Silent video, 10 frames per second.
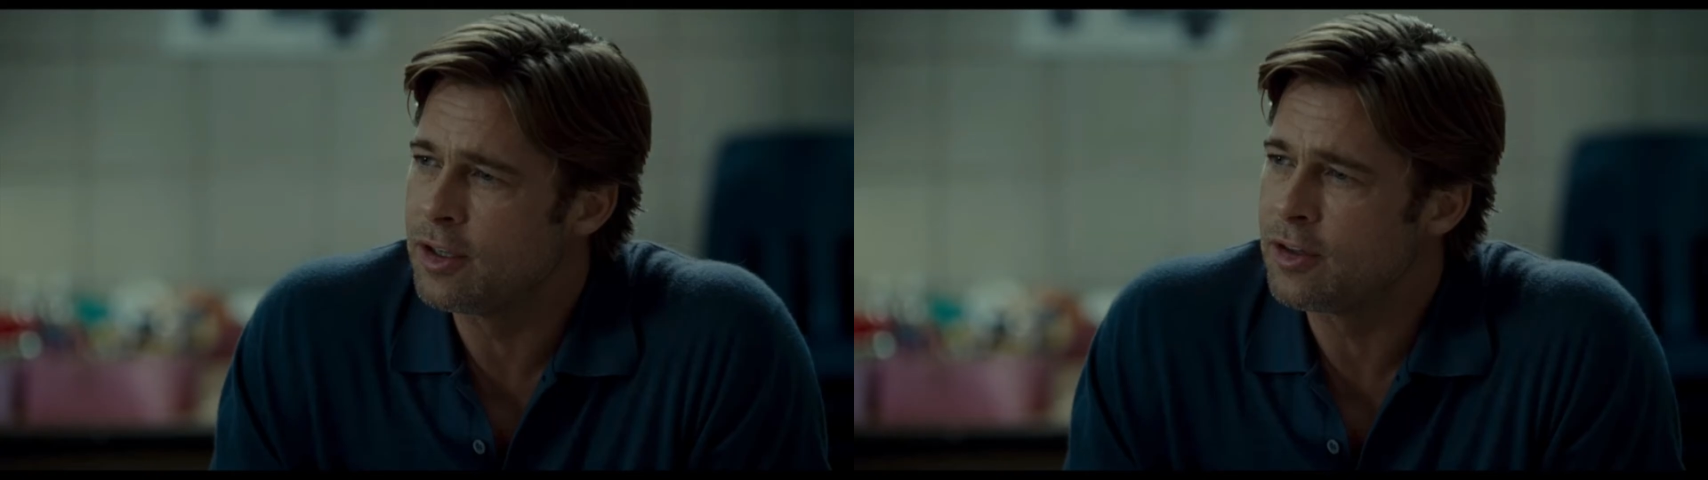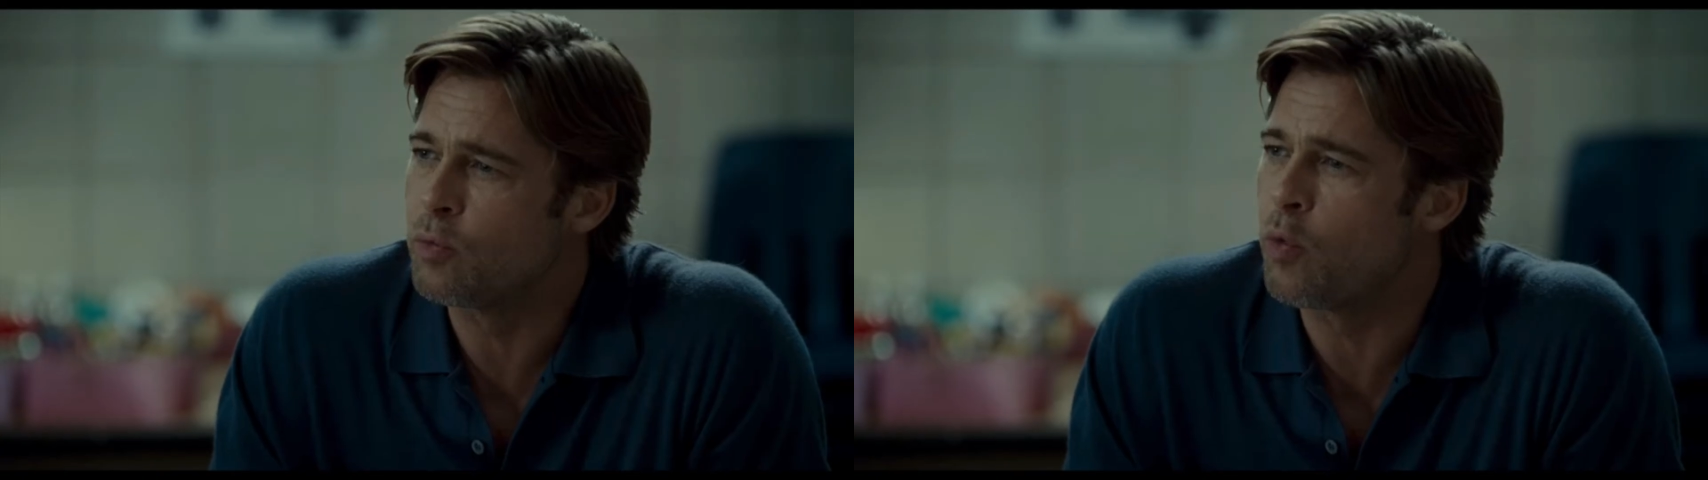
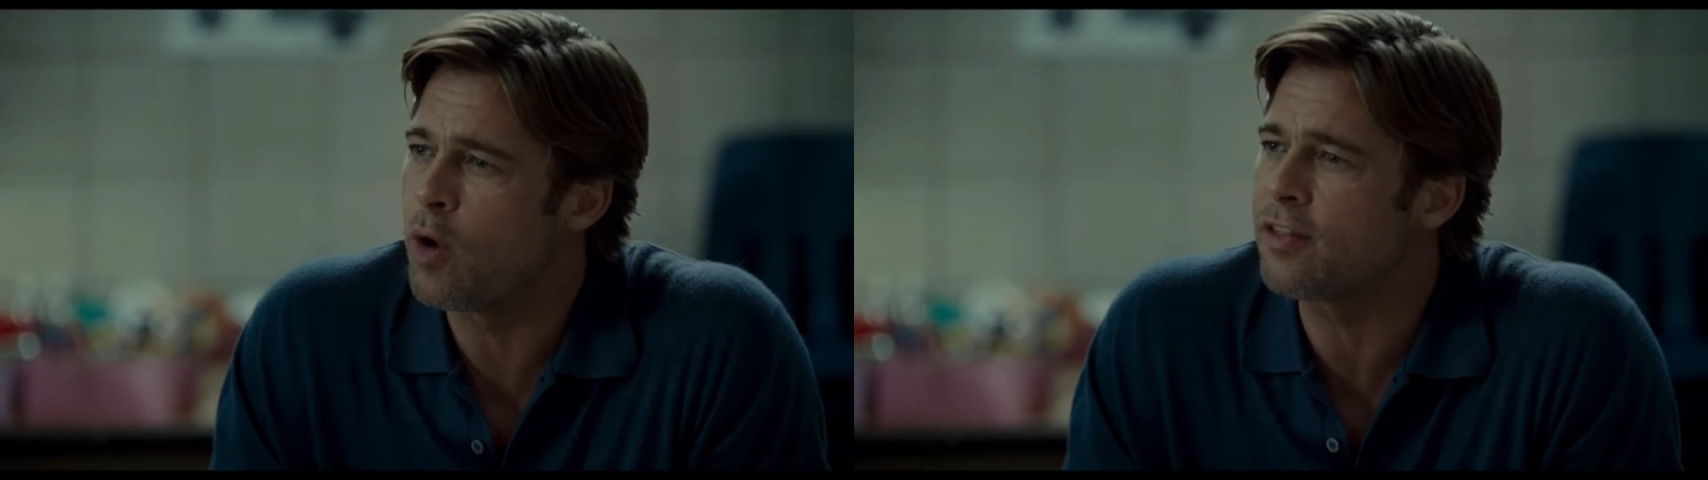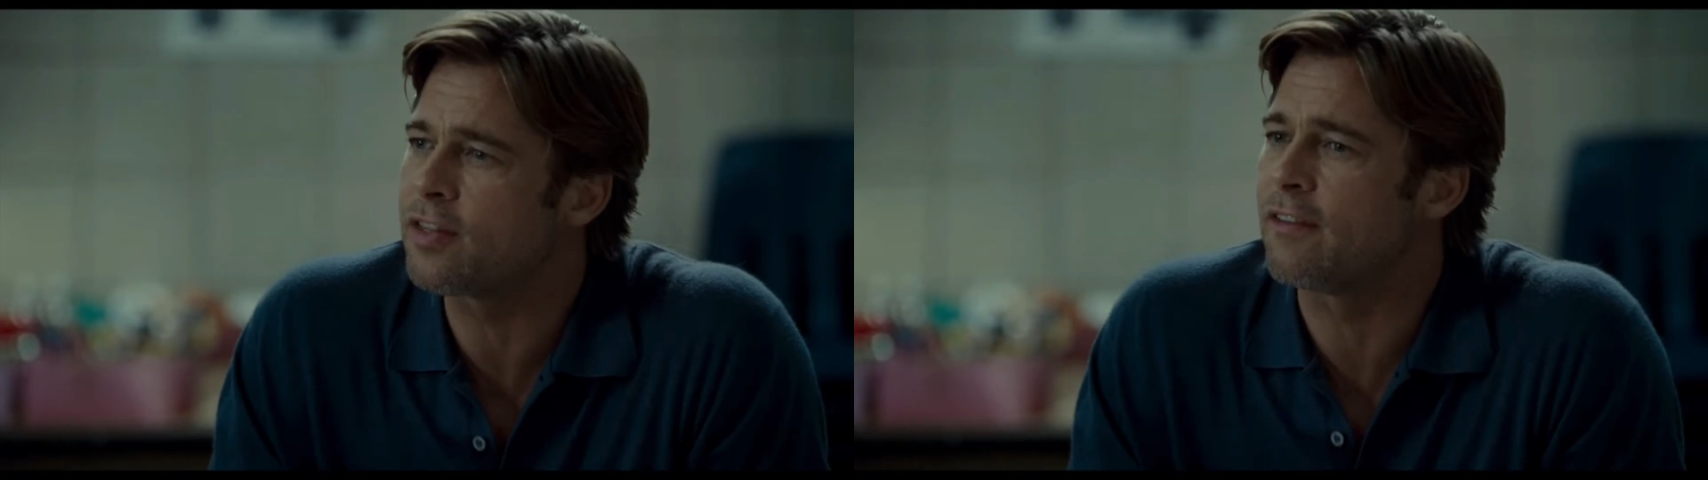Then
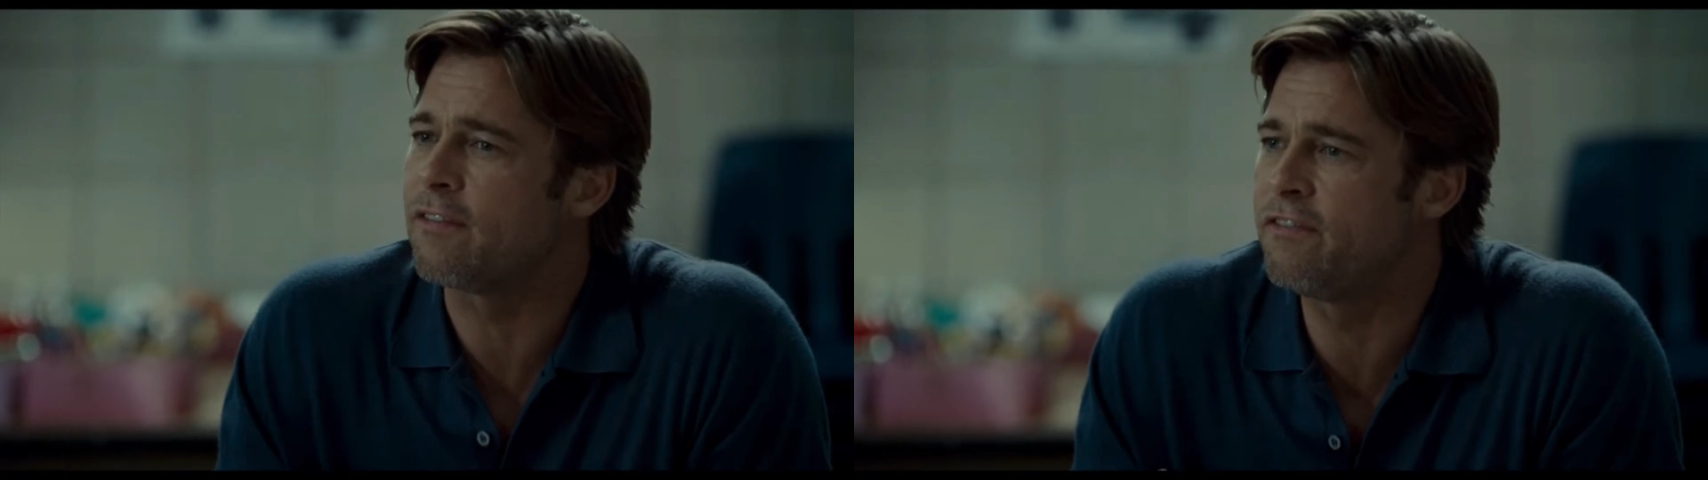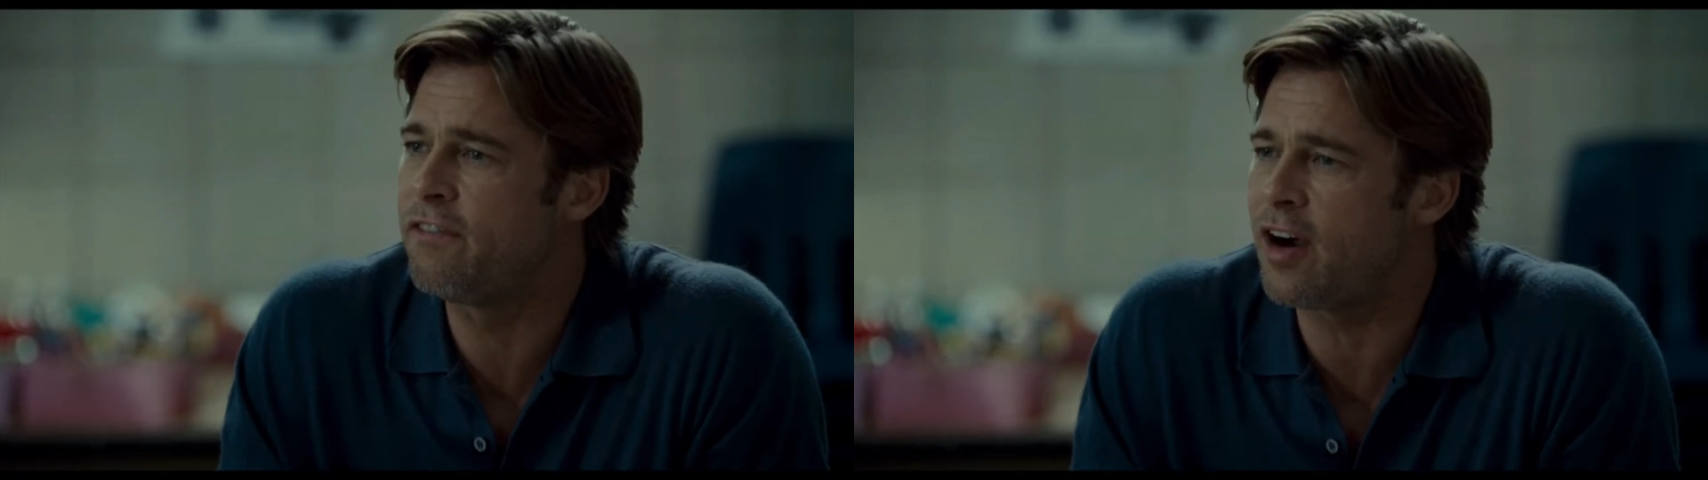what the
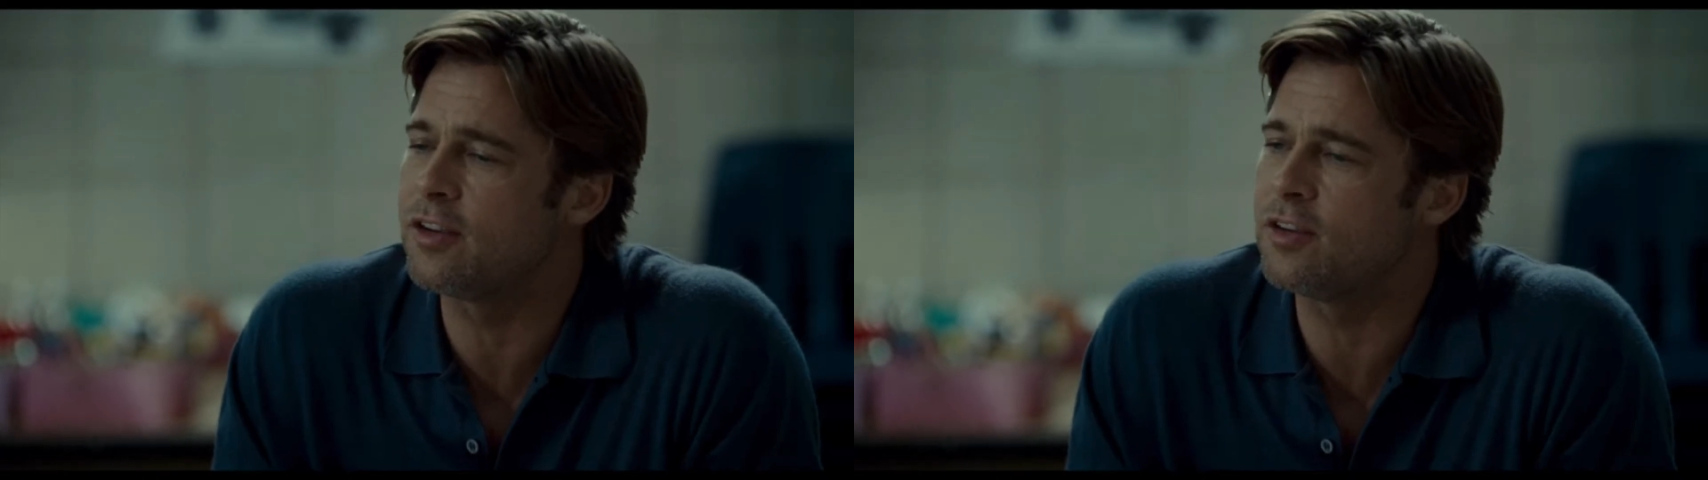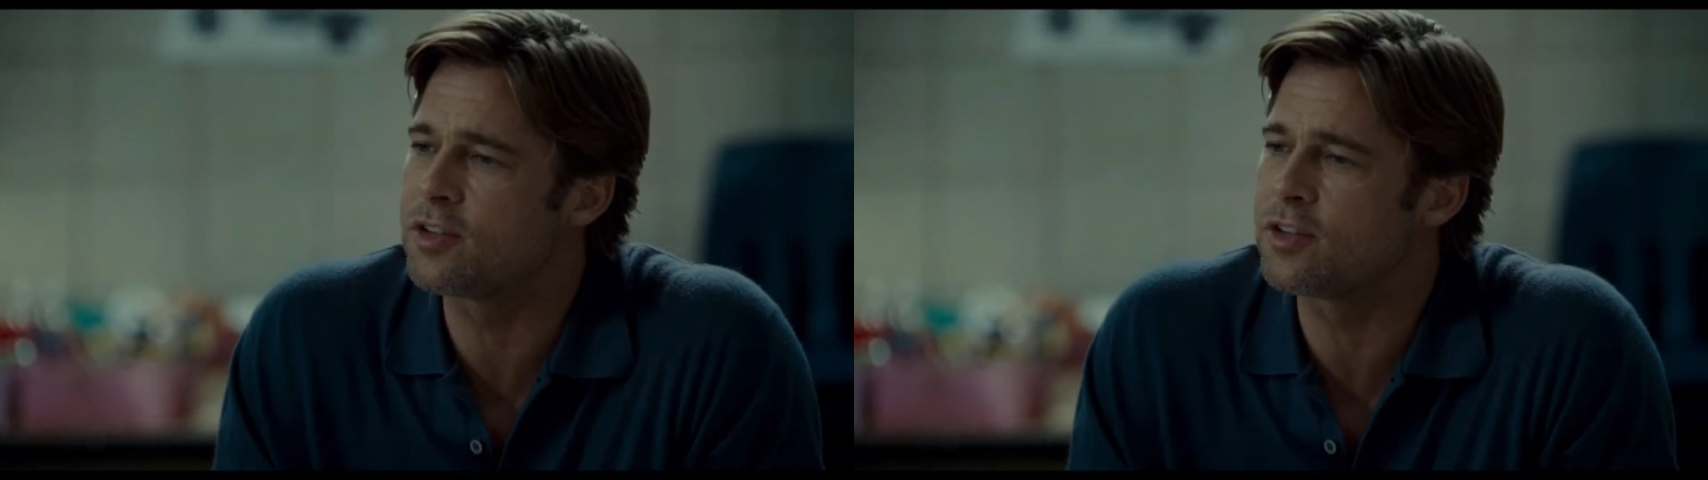fuck are